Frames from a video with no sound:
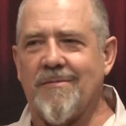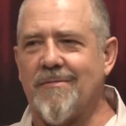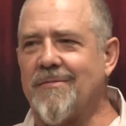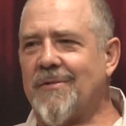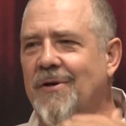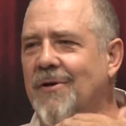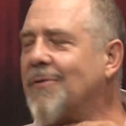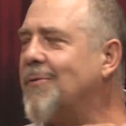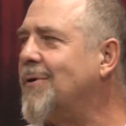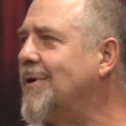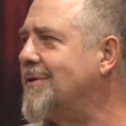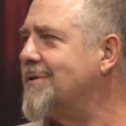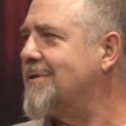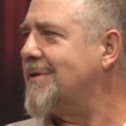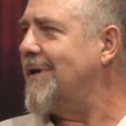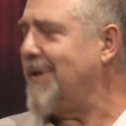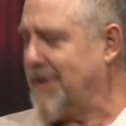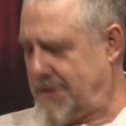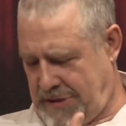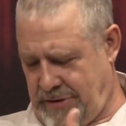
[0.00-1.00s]
You know, when I
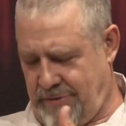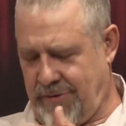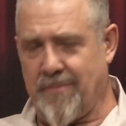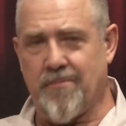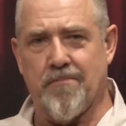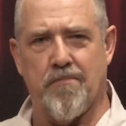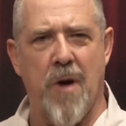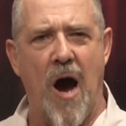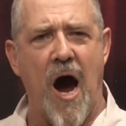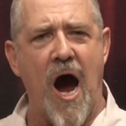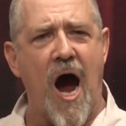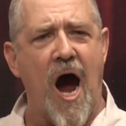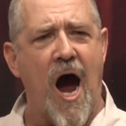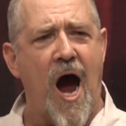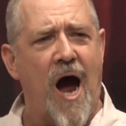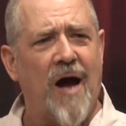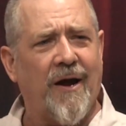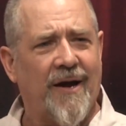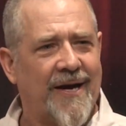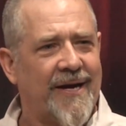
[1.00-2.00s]
start going,
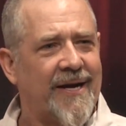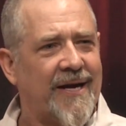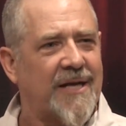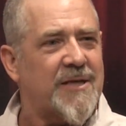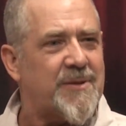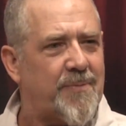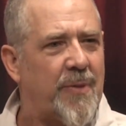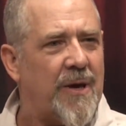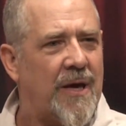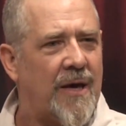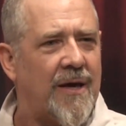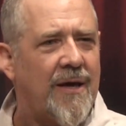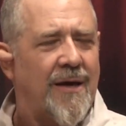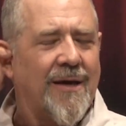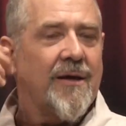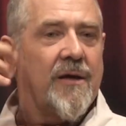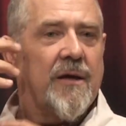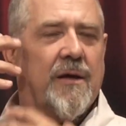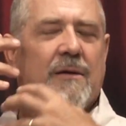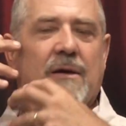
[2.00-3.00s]
bah, and it gets big,
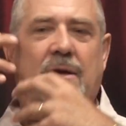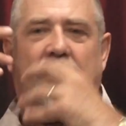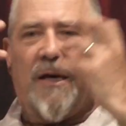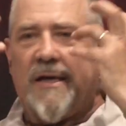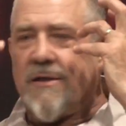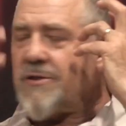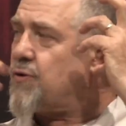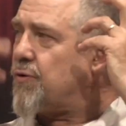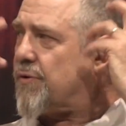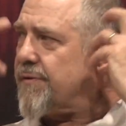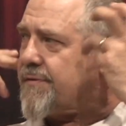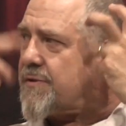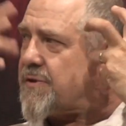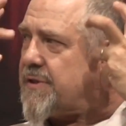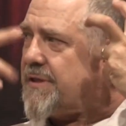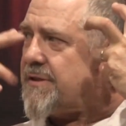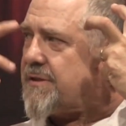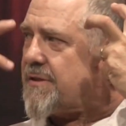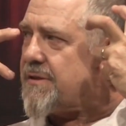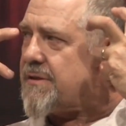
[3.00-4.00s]
it sort of
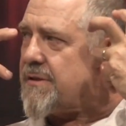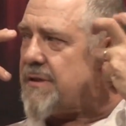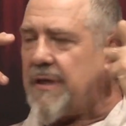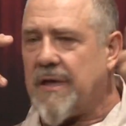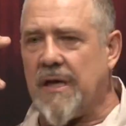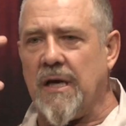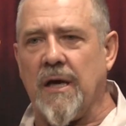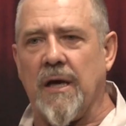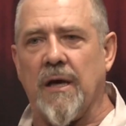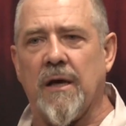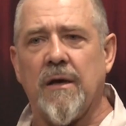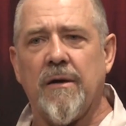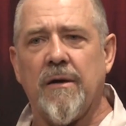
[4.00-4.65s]
ceases to hear.